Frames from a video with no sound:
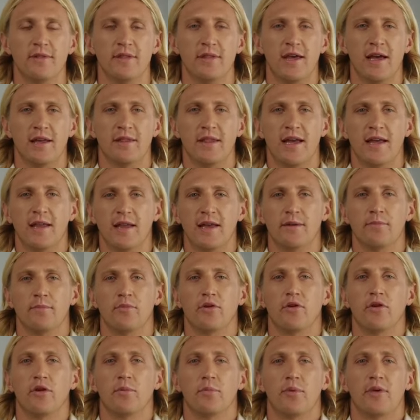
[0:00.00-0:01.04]
and then
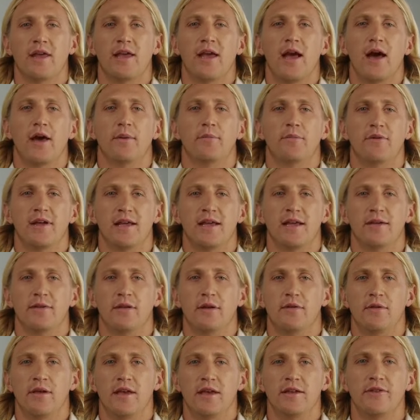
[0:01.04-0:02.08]
immutably updating
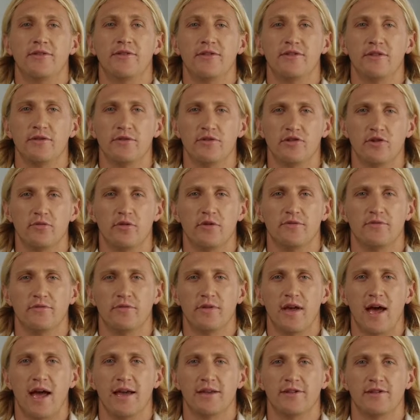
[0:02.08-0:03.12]
the list to
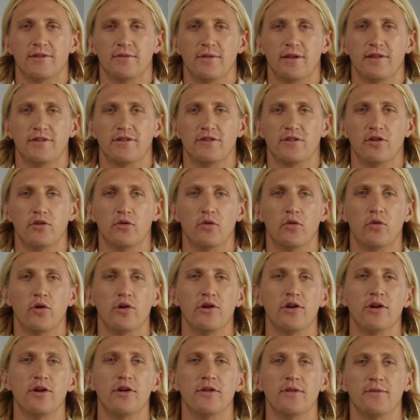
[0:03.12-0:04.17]
reflect this new
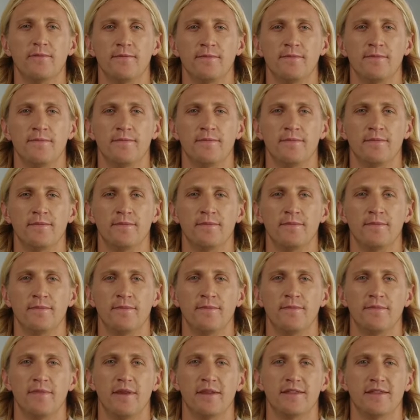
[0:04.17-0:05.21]
order.
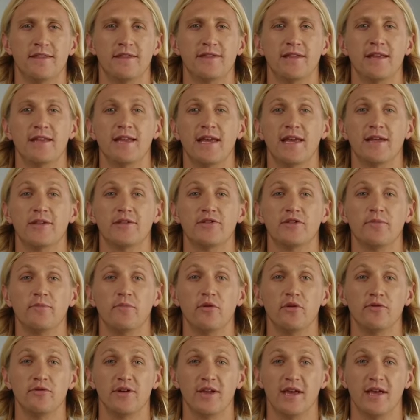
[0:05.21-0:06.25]
This is akin to
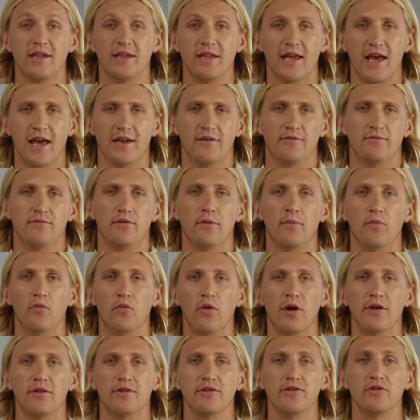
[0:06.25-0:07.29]
moving a knight from
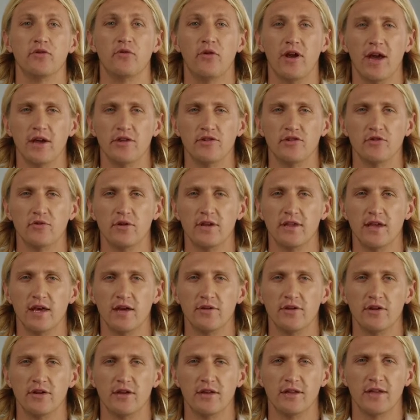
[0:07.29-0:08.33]
one square to
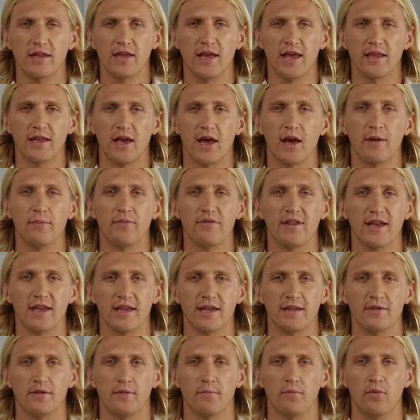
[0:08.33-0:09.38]
another and
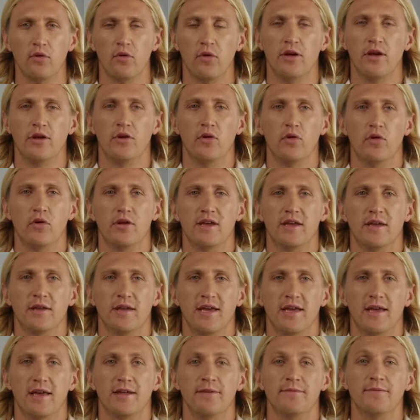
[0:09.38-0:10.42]
updating the board
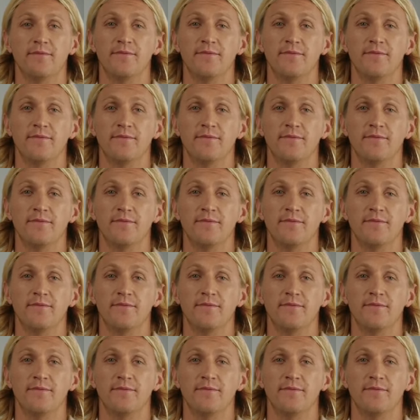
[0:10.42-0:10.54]
accordingly.